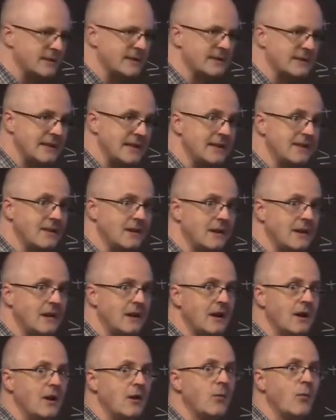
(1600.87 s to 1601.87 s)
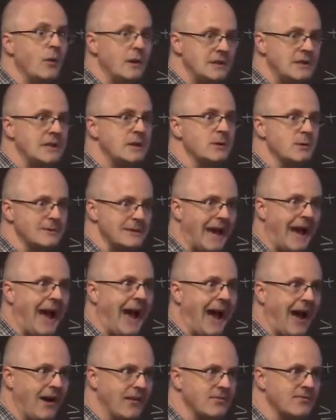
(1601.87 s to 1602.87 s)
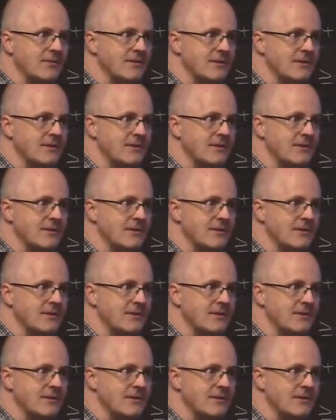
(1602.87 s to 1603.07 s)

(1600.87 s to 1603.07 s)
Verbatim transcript: 16th, which equals a half,